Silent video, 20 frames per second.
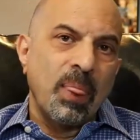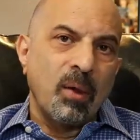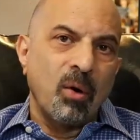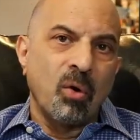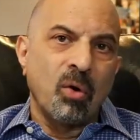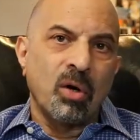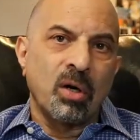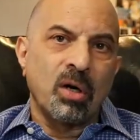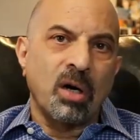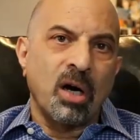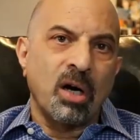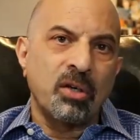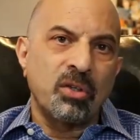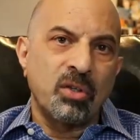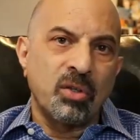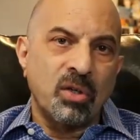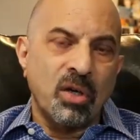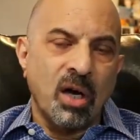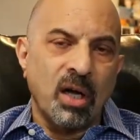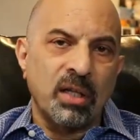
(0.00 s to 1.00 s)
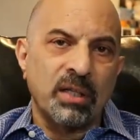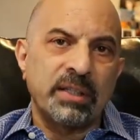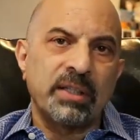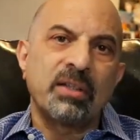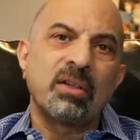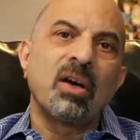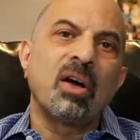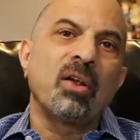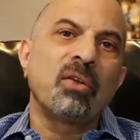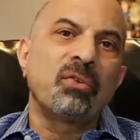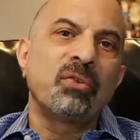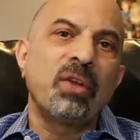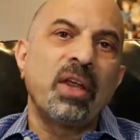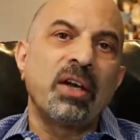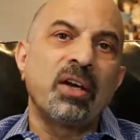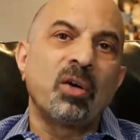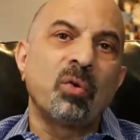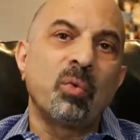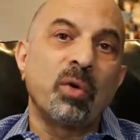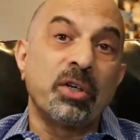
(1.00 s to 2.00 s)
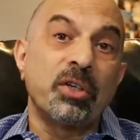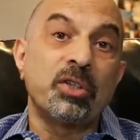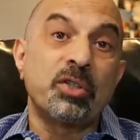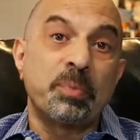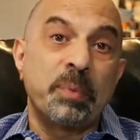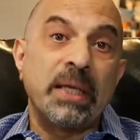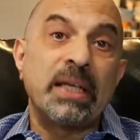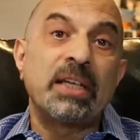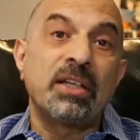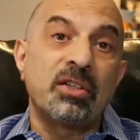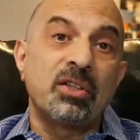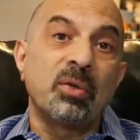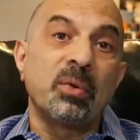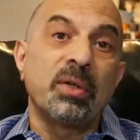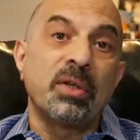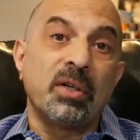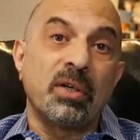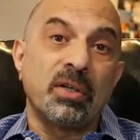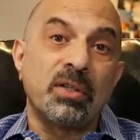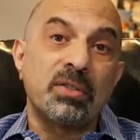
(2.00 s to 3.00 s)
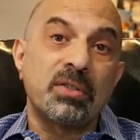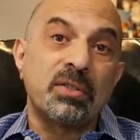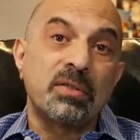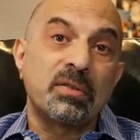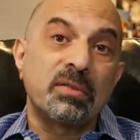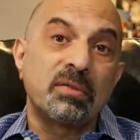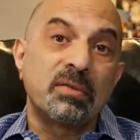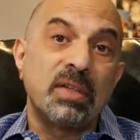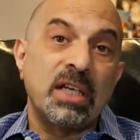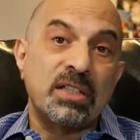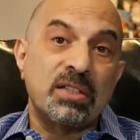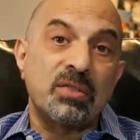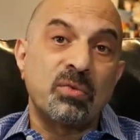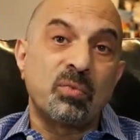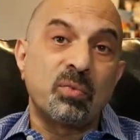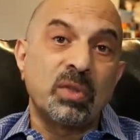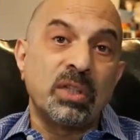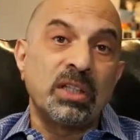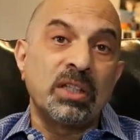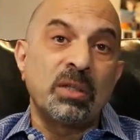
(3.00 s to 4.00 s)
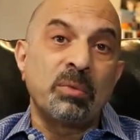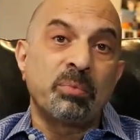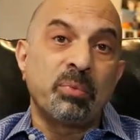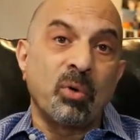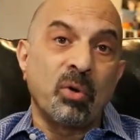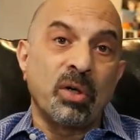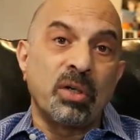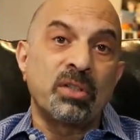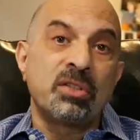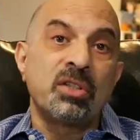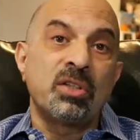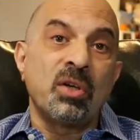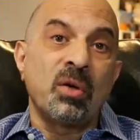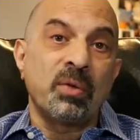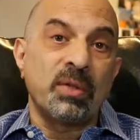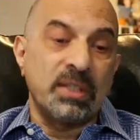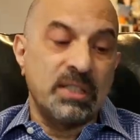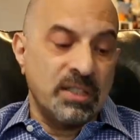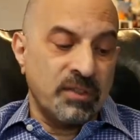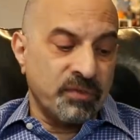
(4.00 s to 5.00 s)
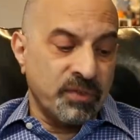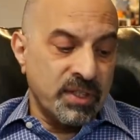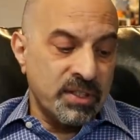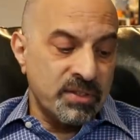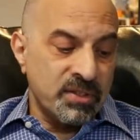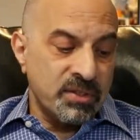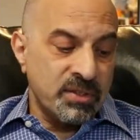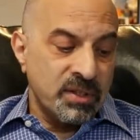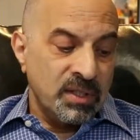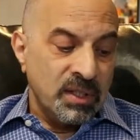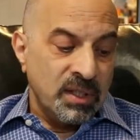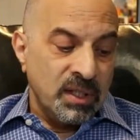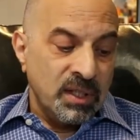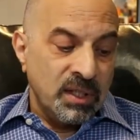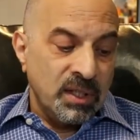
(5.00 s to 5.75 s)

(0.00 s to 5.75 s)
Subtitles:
Or are you calling a call center where you're speaking to a nurse? That's really important to know the difference.